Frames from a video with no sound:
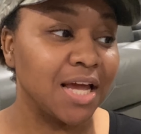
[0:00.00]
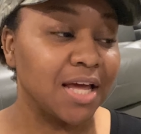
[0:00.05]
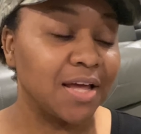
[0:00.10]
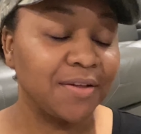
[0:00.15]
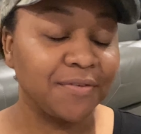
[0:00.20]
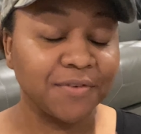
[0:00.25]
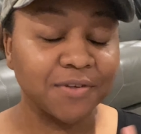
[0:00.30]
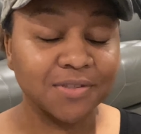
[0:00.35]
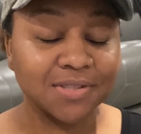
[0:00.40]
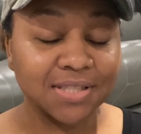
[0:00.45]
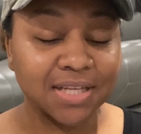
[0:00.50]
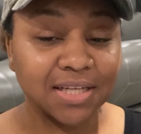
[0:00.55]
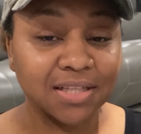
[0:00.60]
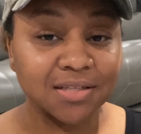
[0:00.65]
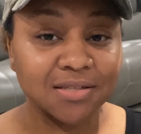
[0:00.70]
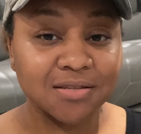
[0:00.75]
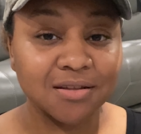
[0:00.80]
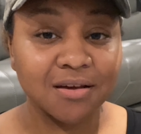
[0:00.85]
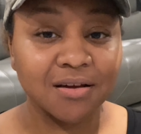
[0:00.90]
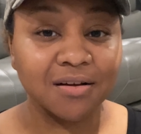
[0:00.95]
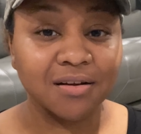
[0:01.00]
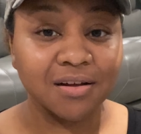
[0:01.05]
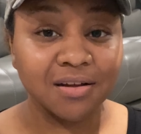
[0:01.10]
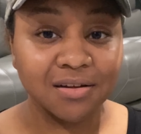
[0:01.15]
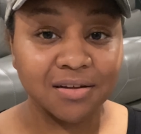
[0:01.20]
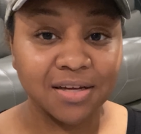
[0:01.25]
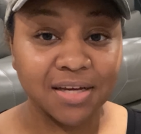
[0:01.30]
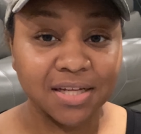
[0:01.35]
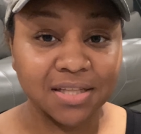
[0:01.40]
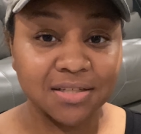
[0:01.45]
If you stayed this long,
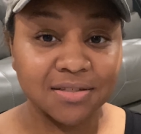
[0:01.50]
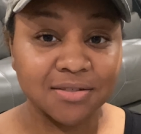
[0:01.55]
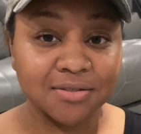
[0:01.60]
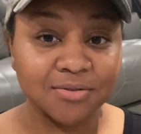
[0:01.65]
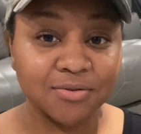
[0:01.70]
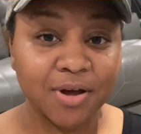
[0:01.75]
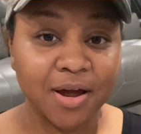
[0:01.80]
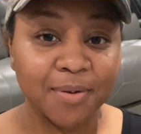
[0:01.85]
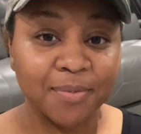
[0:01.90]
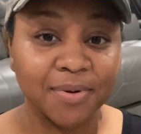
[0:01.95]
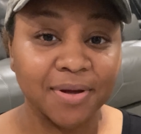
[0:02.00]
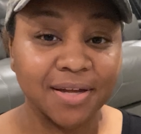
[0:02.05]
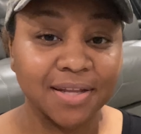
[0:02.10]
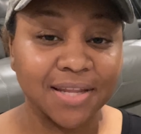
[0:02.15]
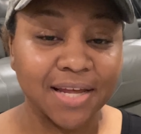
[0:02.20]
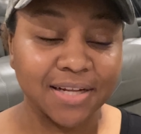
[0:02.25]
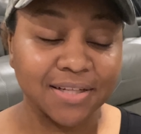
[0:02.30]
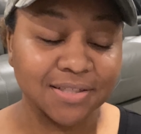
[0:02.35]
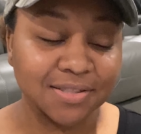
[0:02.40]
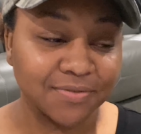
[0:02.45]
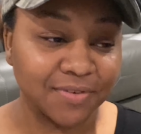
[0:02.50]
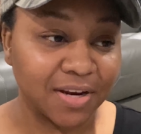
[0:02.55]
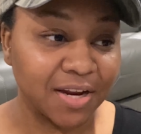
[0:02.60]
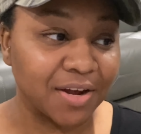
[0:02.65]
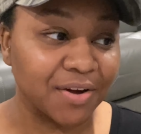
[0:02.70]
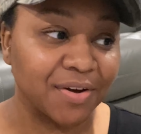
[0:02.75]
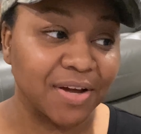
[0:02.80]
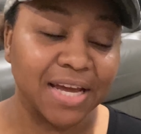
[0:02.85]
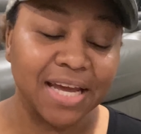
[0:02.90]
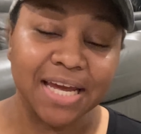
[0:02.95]
hit the subscribe button, like this
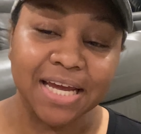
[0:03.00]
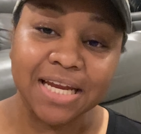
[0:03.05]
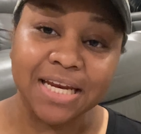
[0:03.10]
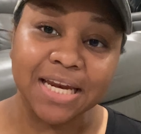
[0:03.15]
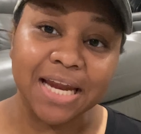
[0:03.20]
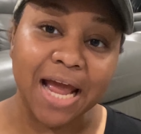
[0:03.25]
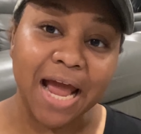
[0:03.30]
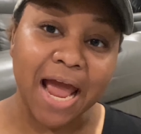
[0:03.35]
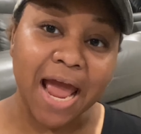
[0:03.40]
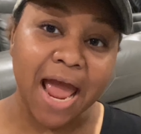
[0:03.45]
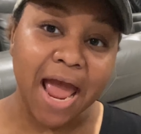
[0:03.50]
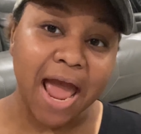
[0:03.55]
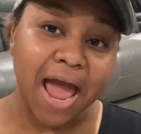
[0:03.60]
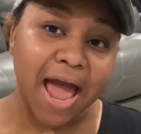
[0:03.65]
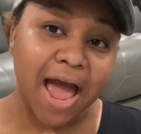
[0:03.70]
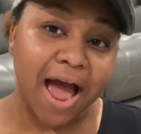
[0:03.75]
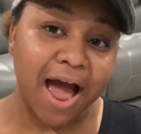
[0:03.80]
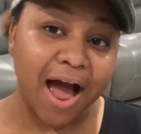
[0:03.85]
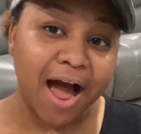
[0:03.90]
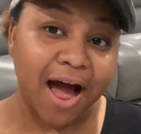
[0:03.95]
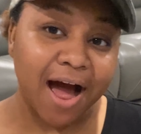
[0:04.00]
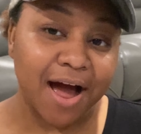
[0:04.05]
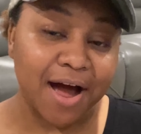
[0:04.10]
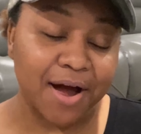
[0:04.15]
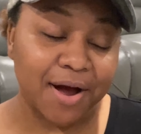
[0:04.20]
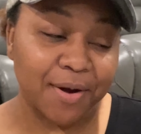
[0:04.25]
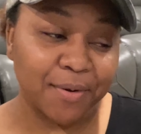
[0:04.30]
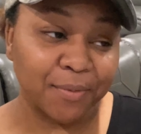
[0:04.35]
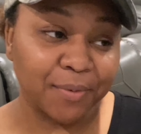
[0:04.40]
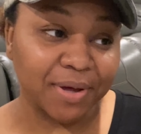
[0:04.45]
video, and
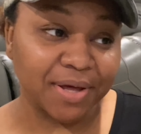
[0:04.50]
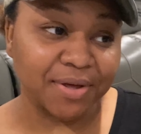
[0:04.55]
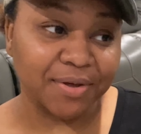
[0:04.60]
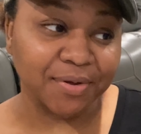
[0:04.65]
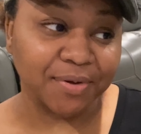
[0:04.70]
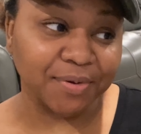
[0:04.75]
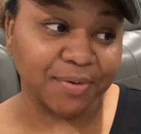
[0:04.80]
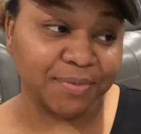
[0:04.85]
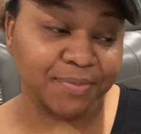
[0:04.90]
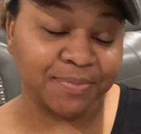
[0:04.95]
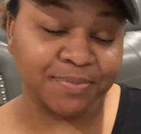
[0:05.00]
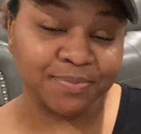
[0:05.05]
I will